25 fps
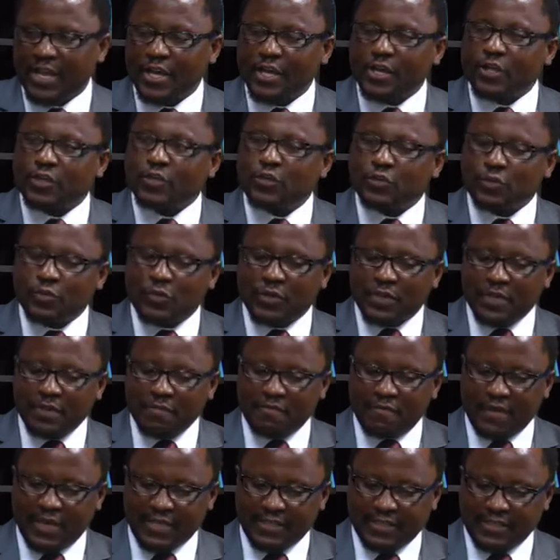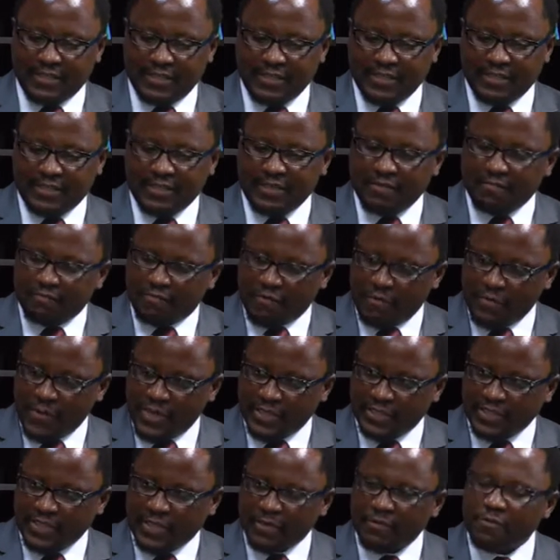to give us this
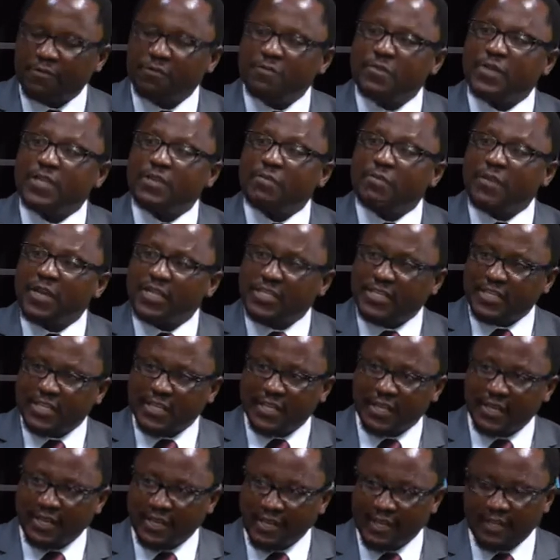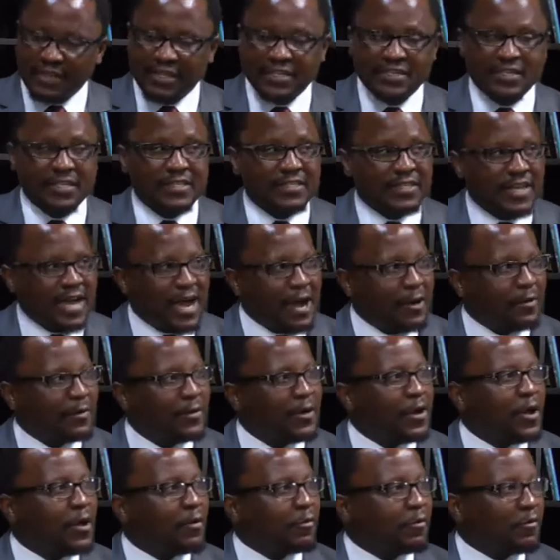information. We've been meeting. This is how
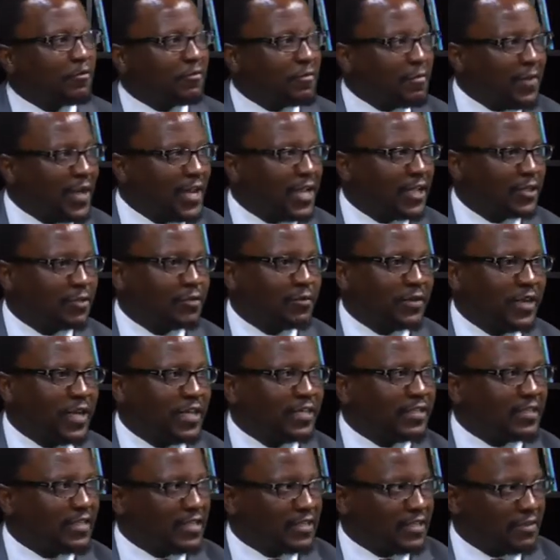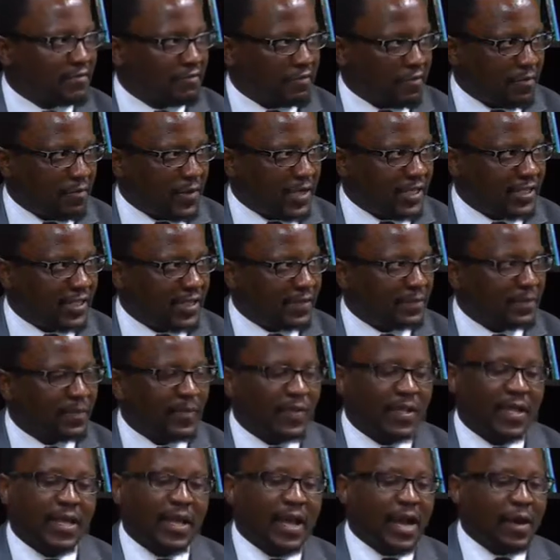we've managed to get this information.
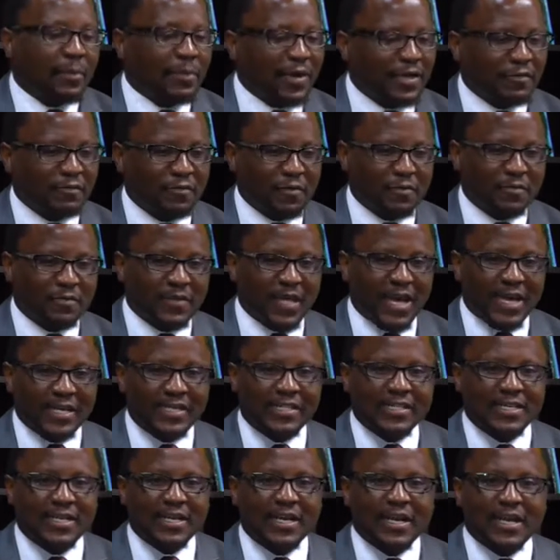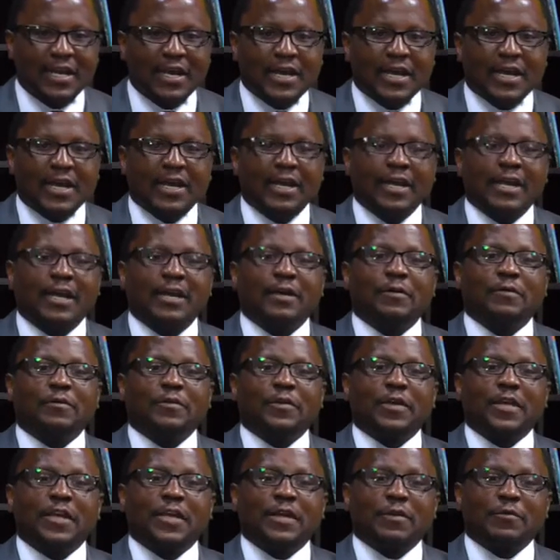Apart from that,
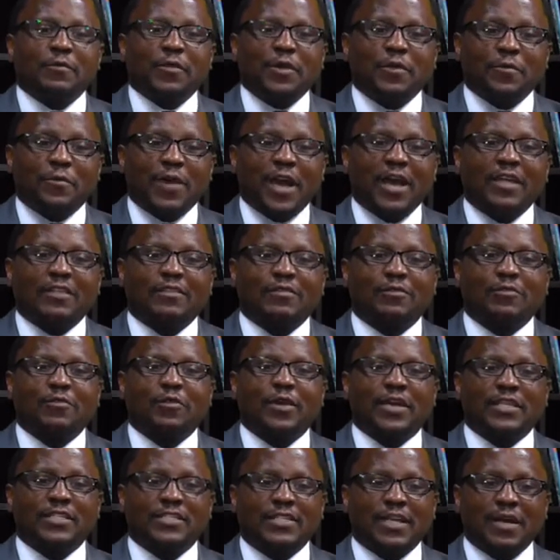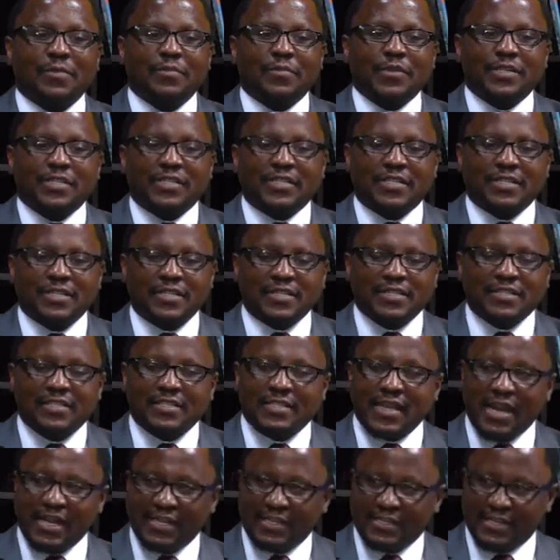we work through established
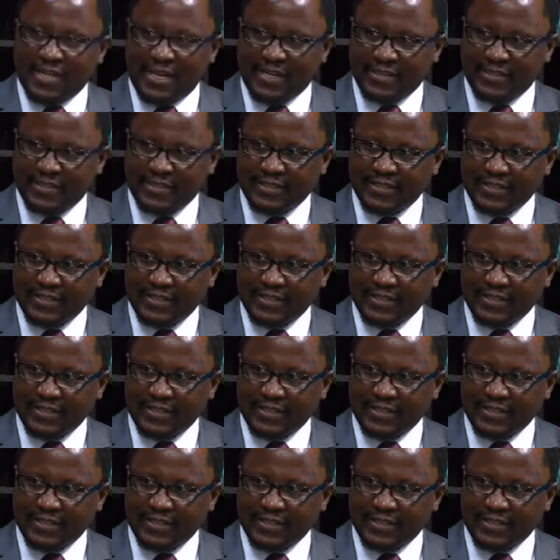structures,